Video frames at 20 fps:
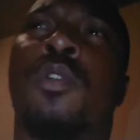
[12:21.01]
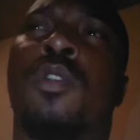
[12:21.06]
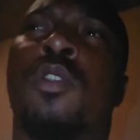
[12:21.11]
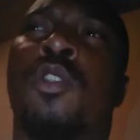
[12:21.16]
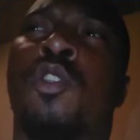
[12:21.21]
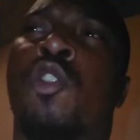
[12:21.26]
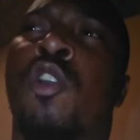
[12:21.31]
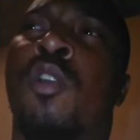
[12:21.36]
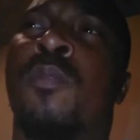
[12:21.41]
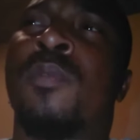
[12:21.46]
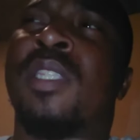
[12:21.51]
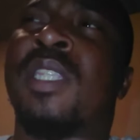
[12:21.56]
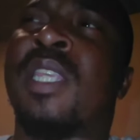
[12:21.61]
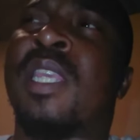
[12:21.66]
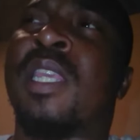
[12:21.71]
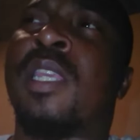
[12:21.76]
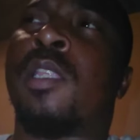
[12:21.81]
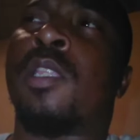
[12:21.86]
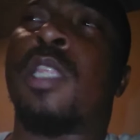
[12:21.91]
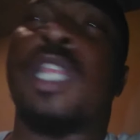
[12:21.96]
You know what I'm
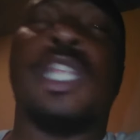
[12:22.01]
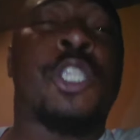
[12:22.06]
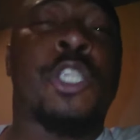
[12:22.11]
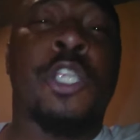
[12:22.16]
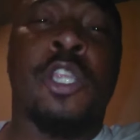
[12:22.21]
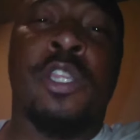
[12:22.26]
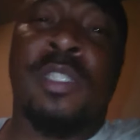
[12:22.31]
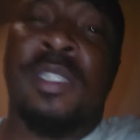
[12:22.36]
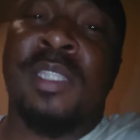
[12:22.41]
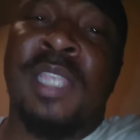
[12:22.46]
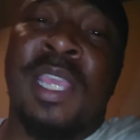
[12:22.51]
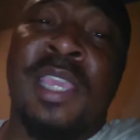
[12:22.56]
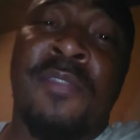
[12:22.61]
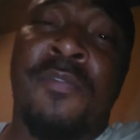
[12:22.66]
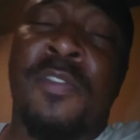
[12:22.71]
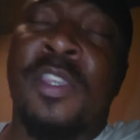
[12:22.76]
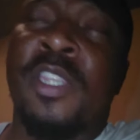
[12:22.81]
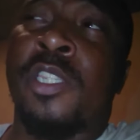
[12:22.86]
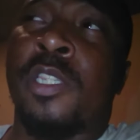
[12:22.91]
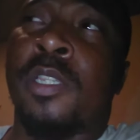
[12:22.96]
saying? They share the same
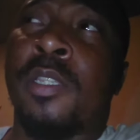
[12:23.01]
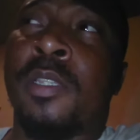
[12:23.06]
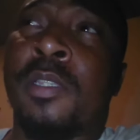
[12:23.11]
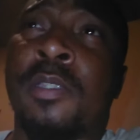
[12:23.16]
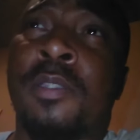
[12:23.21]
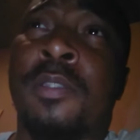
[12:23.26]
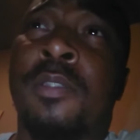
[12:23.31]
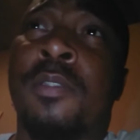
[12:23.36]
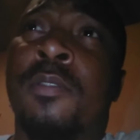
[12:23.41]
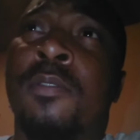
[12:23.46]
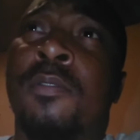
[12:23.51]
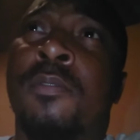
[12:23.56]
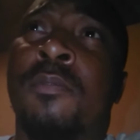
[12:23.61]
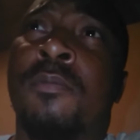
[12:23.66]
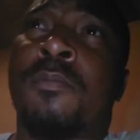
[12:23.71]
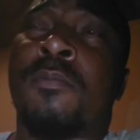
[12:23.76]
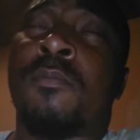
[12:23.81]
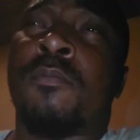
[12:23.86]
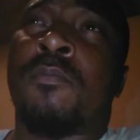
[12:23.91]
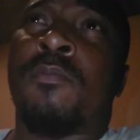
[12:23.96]
vision.
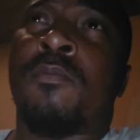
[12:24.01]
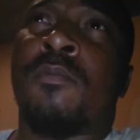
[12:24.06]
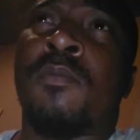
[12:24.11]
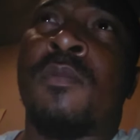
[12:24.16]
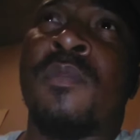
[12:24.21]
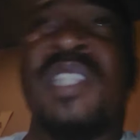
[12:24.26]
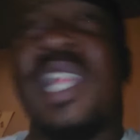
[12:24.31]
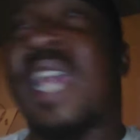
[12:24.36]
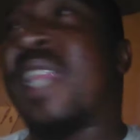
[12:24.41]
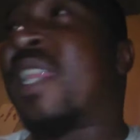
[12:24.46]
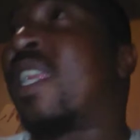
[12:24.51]
Not